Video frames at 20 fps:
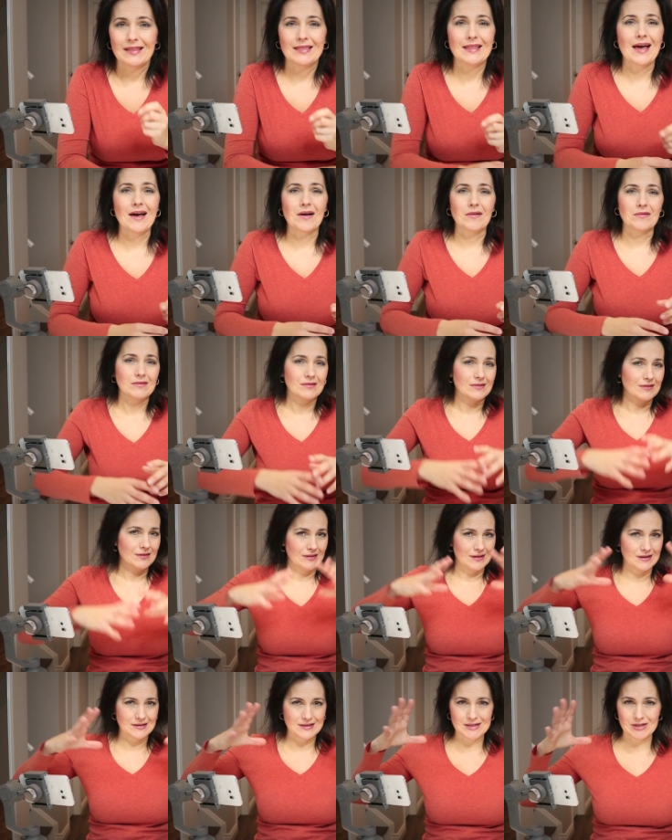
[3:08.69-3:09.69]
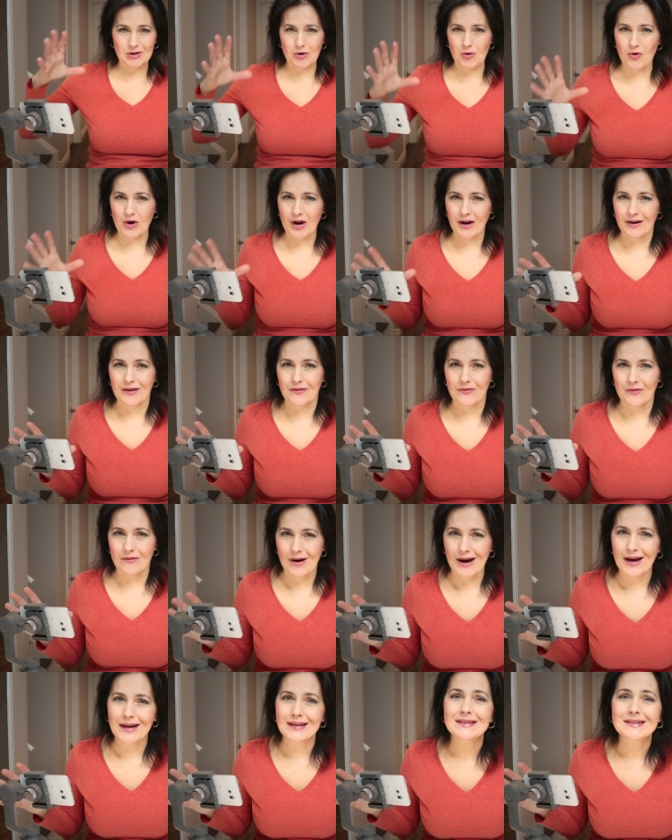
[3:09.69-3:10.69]
Now, this is creative,
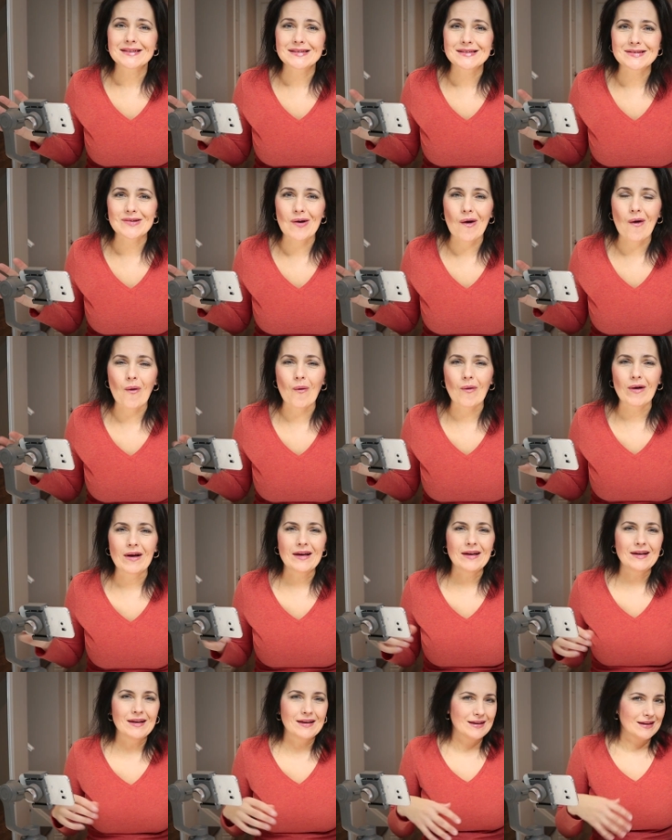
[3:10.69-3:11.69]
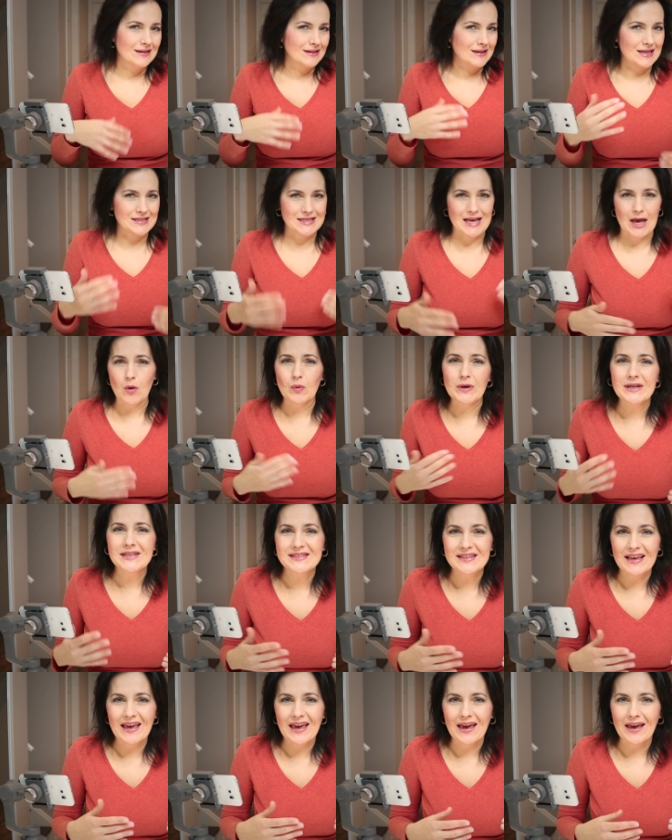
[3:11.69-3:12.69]
right? So, as I
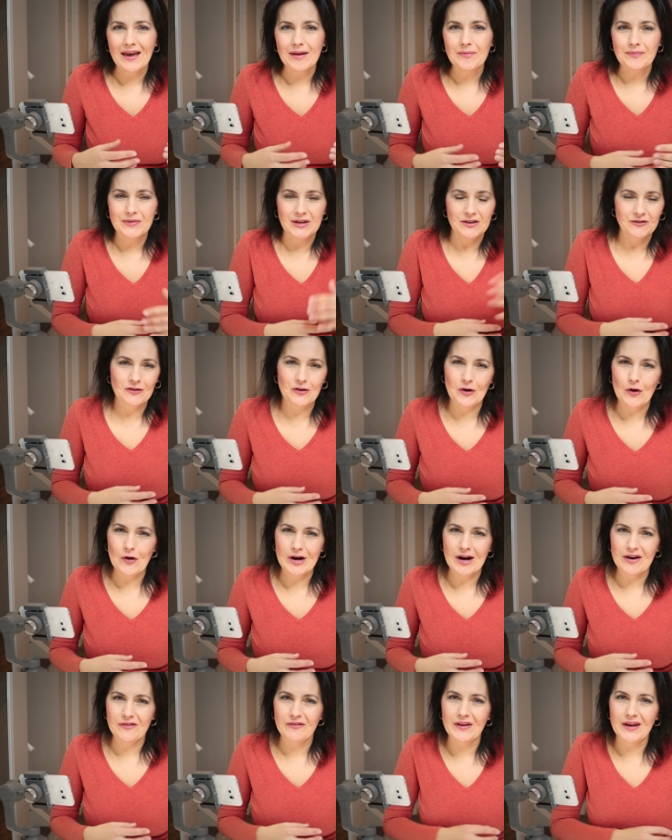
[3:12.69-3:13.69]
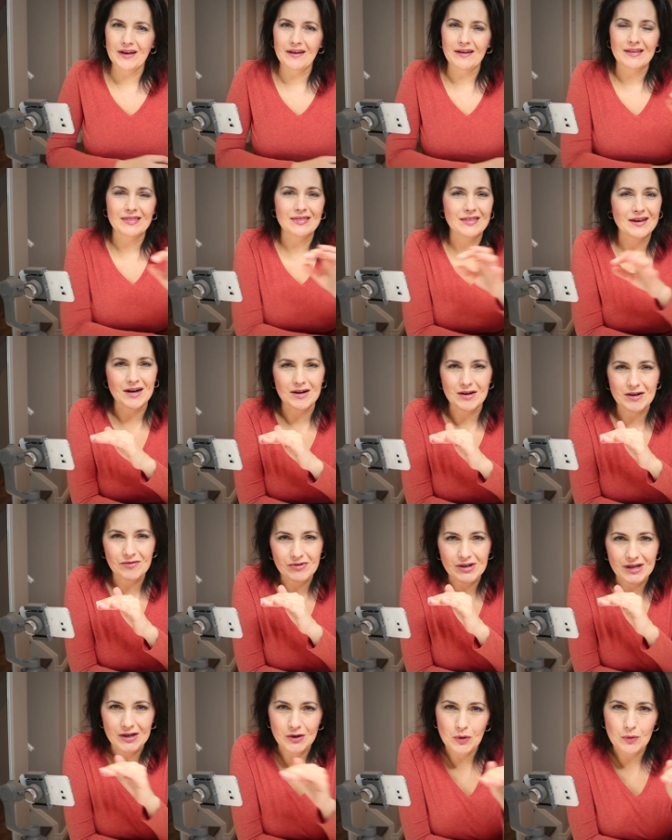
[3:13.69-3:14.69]
always say, in photography, there
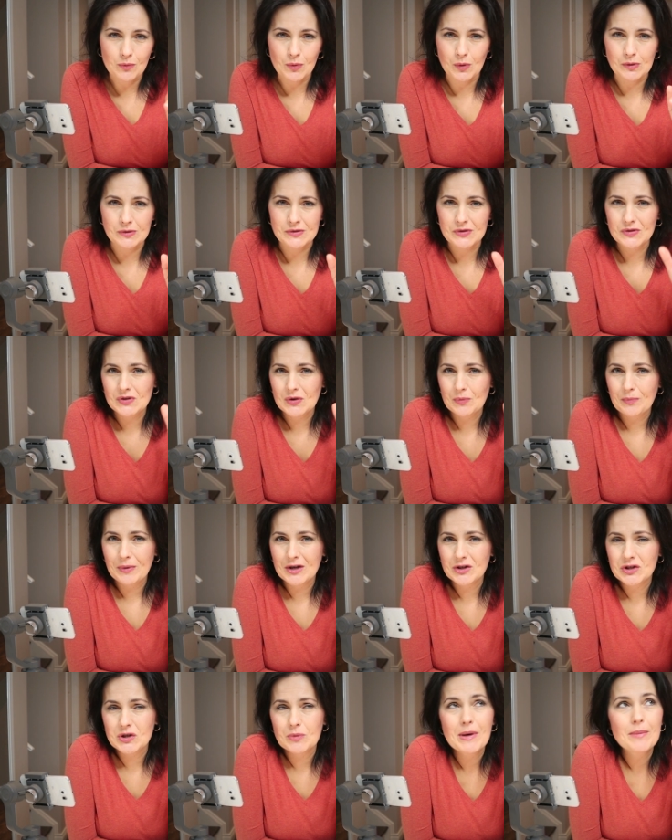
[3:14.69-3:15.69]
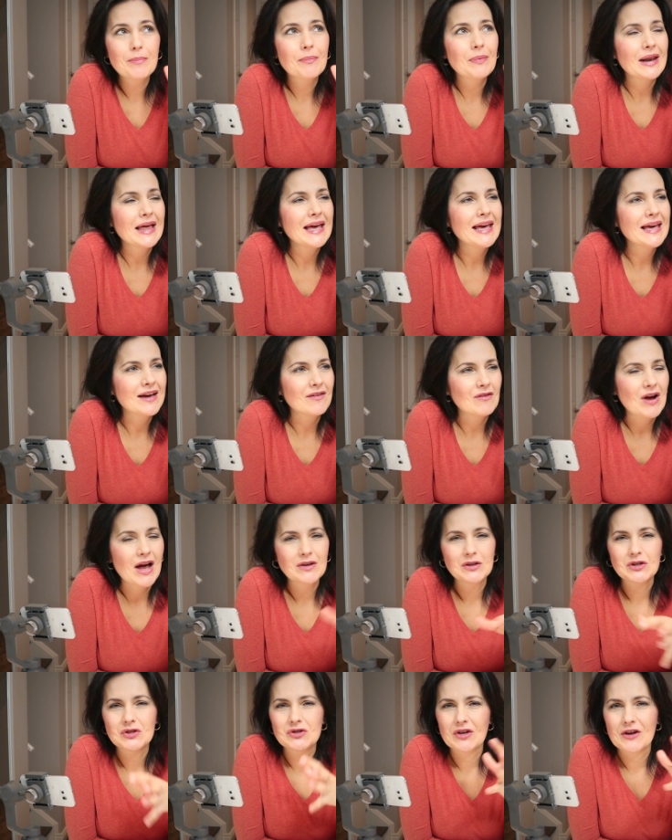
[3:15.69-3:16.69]
are really no rules. You should be playing
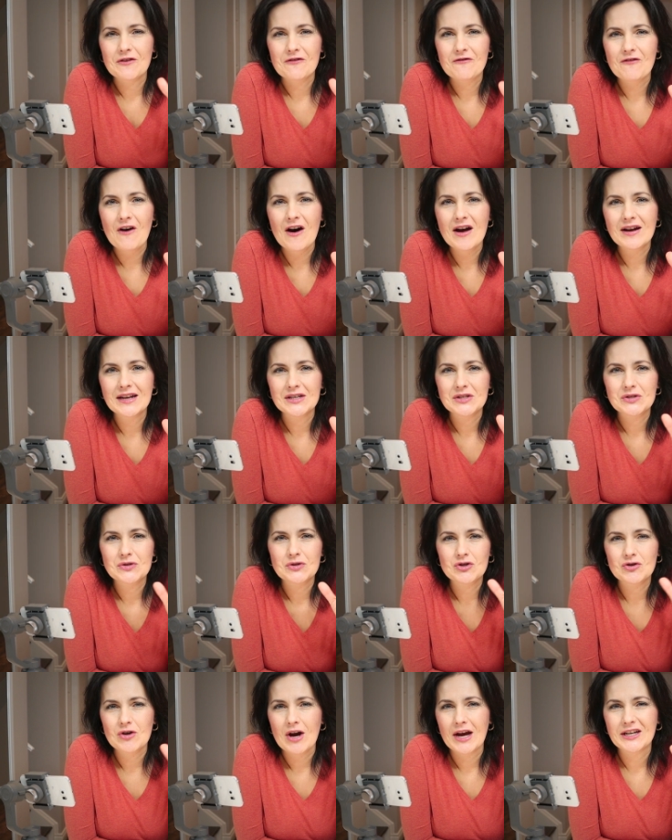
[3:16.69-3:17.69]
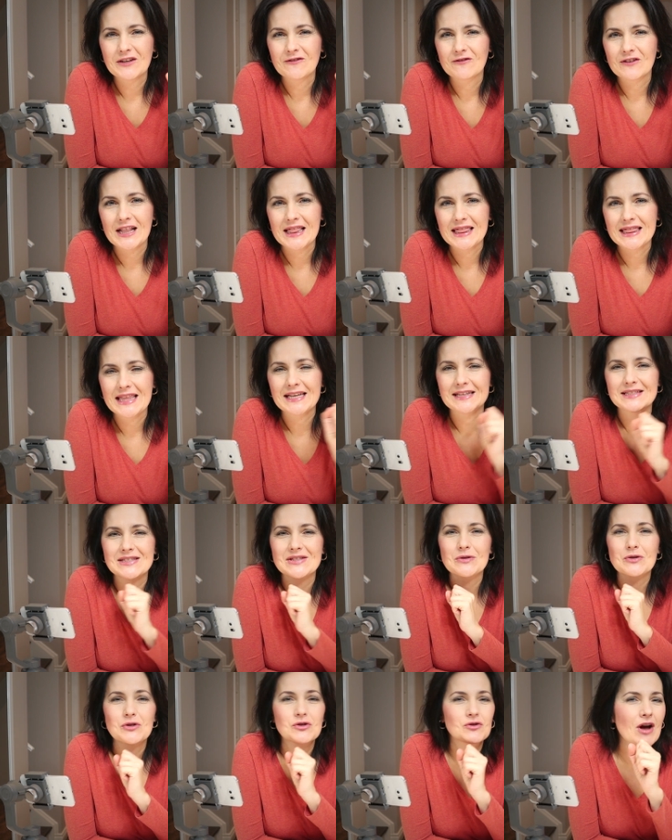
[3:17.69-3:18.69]
around, you should have fun, you should try different things.
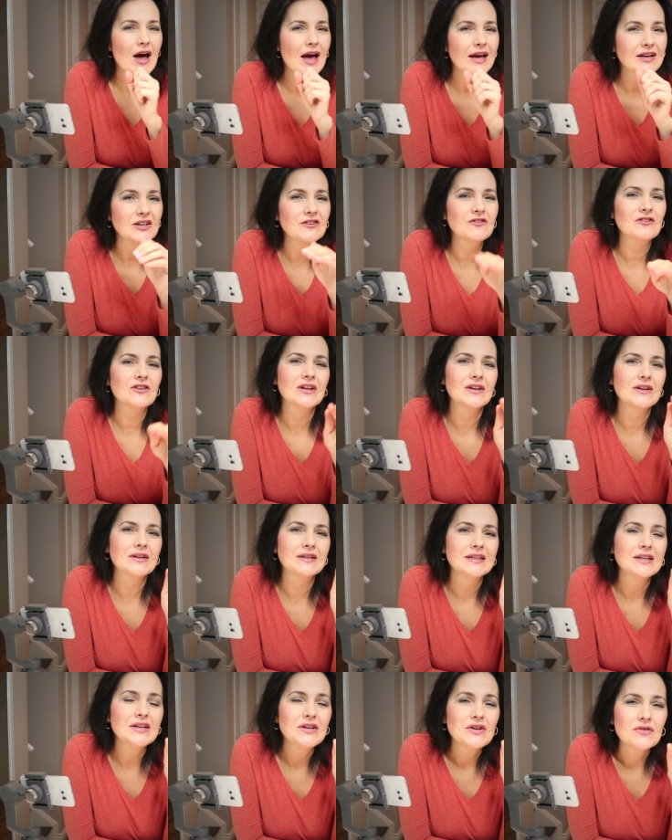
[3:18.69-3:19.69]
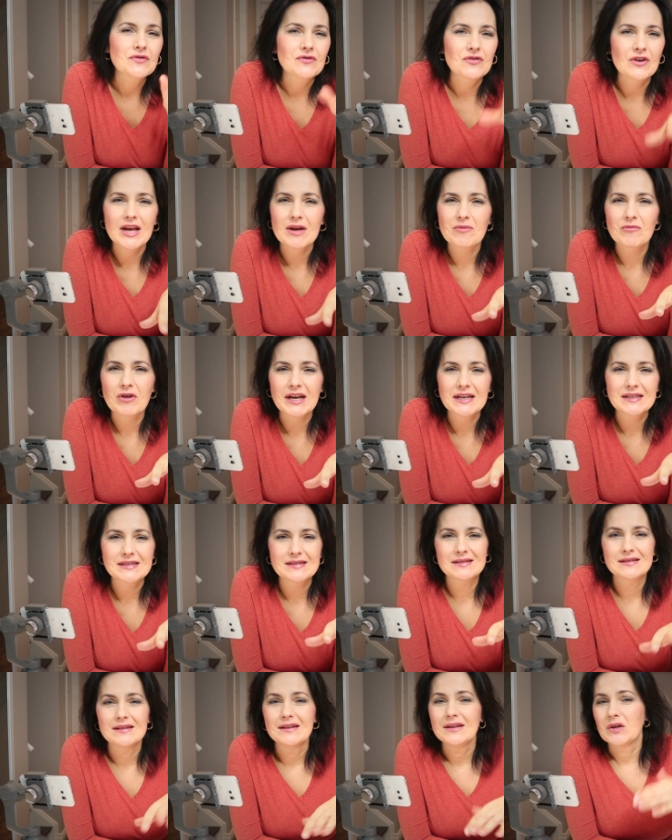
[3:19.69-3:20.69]
So try different frame
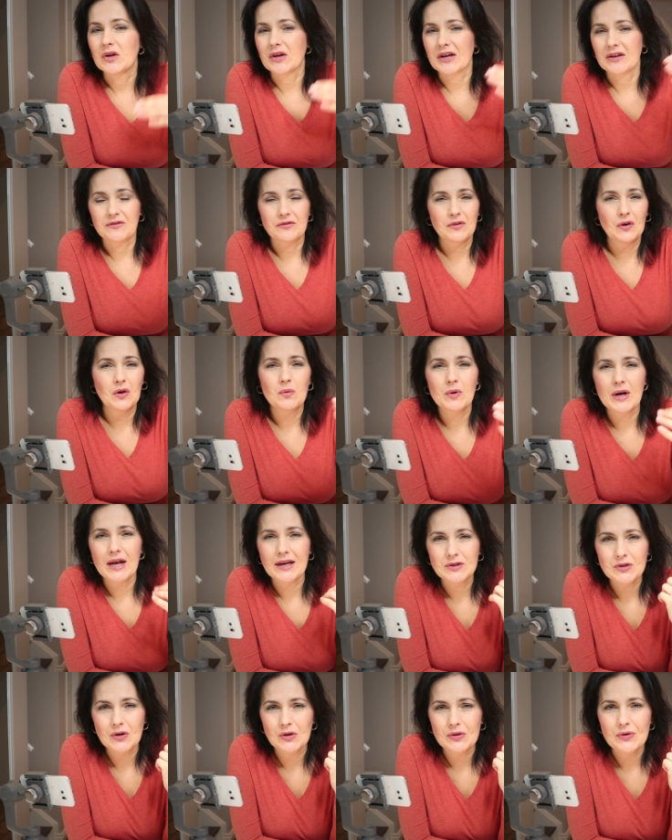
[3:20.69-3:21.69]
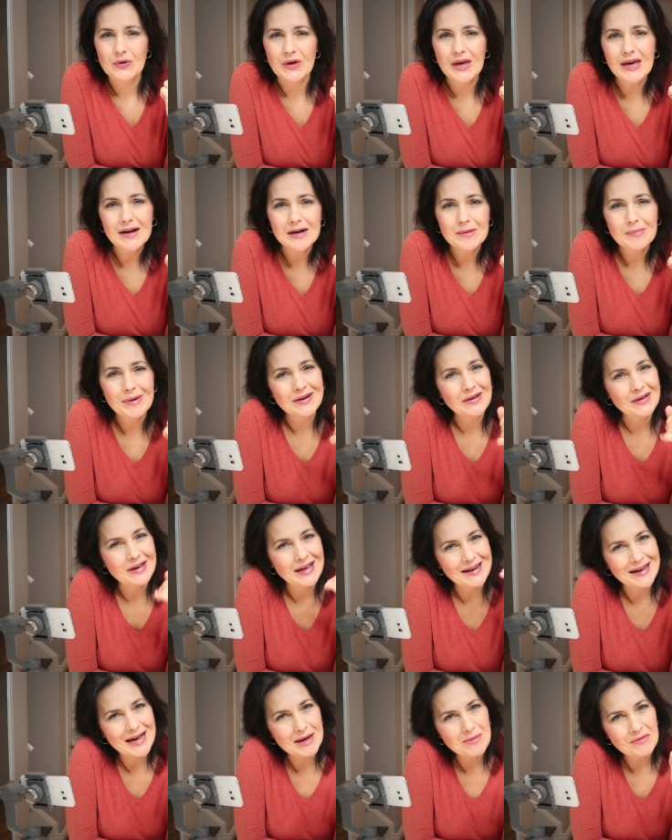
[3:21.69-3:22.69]
rates. You can follow what I told you here, but you
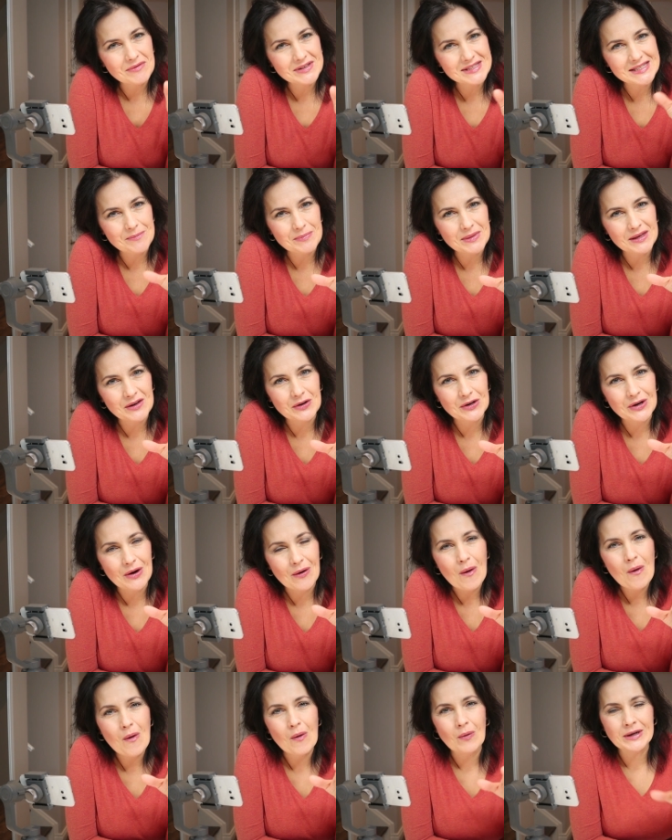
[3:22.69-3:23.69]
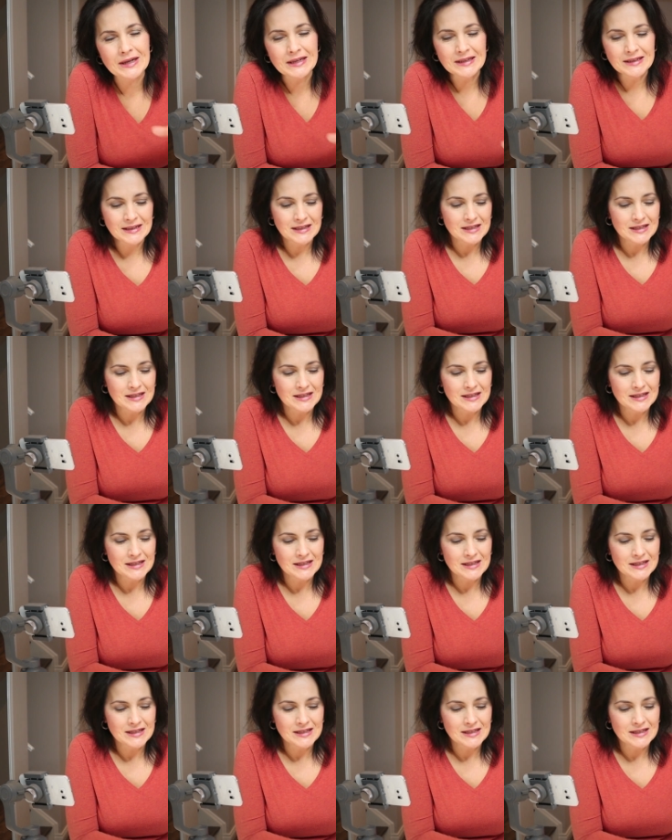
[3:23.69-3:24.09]
can come up with something on your own.